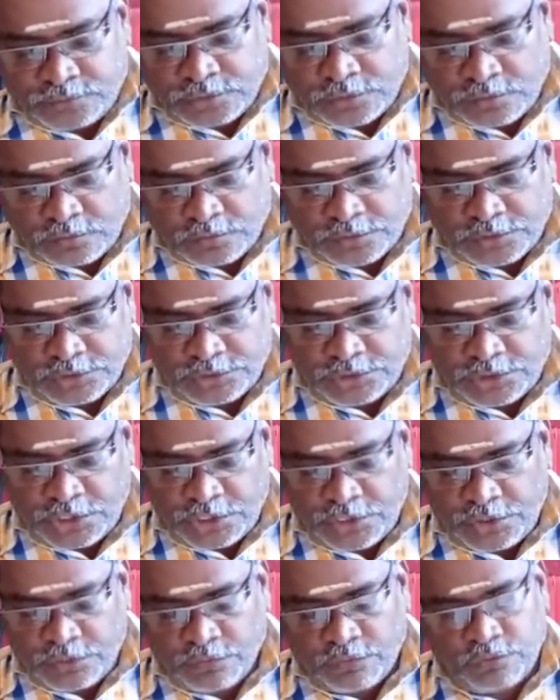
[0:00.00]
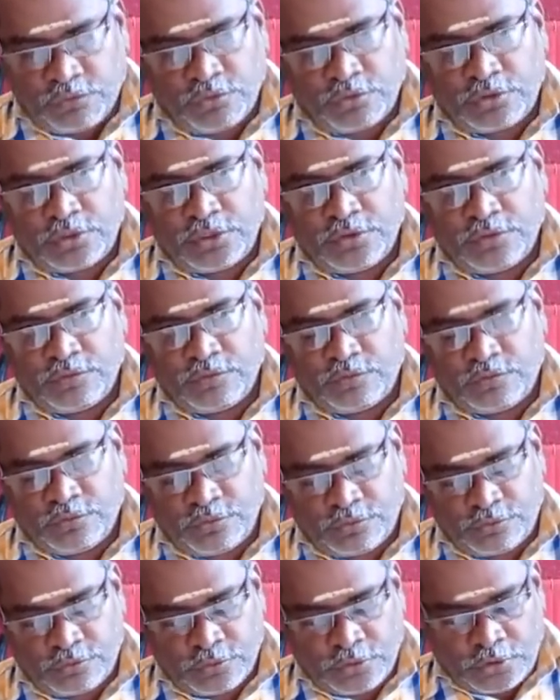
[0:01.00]
of the 3 to
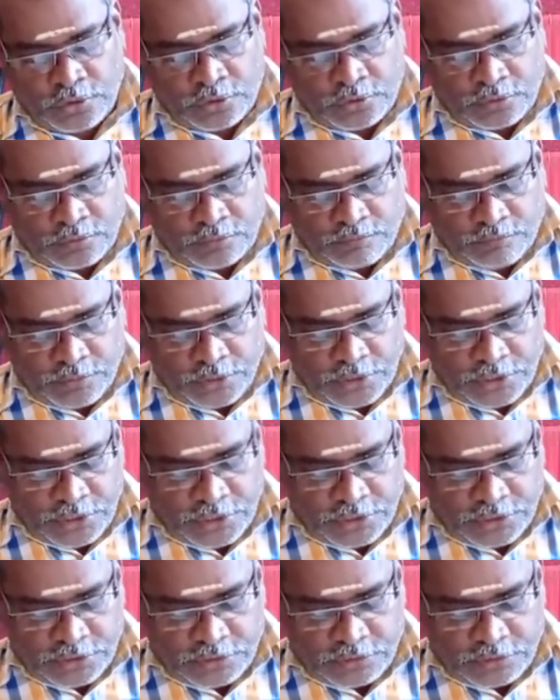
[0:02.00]
4 million